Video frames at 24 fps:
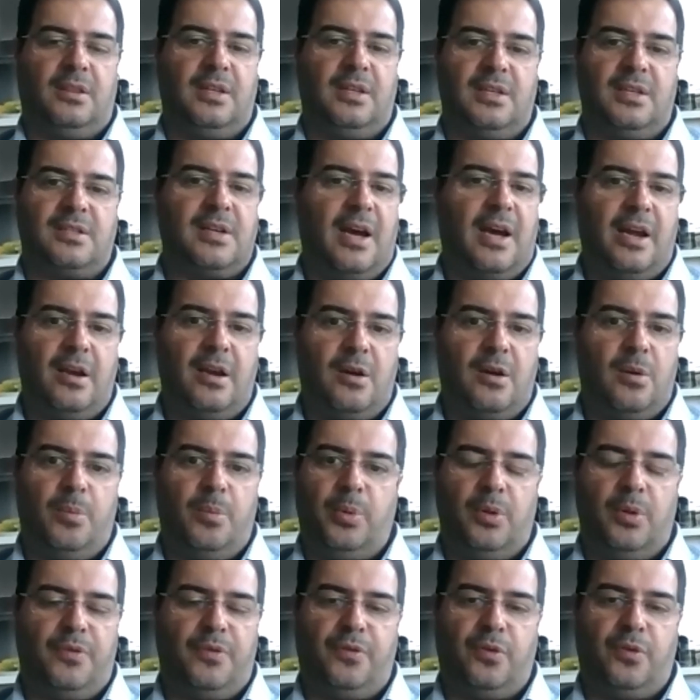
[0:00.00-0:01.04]

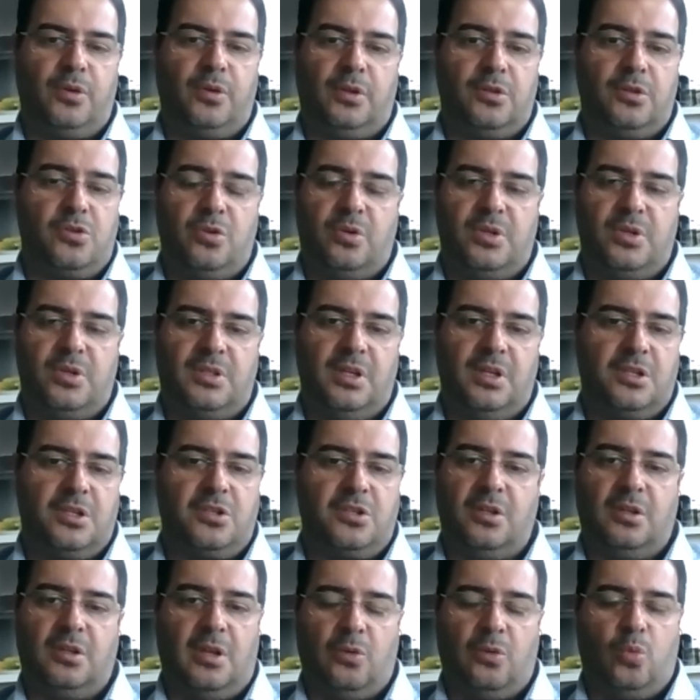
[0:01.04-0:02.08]
desirable for the
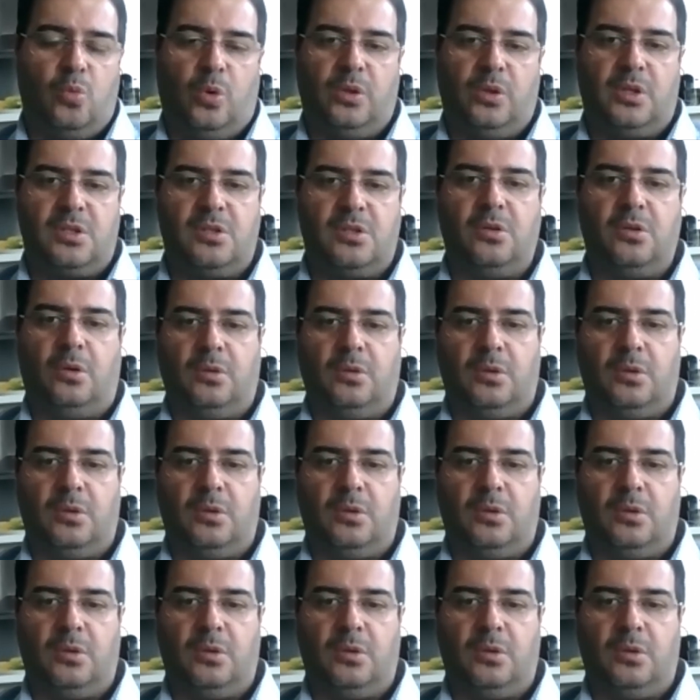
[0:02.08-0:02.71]
jurisdiction and what is not.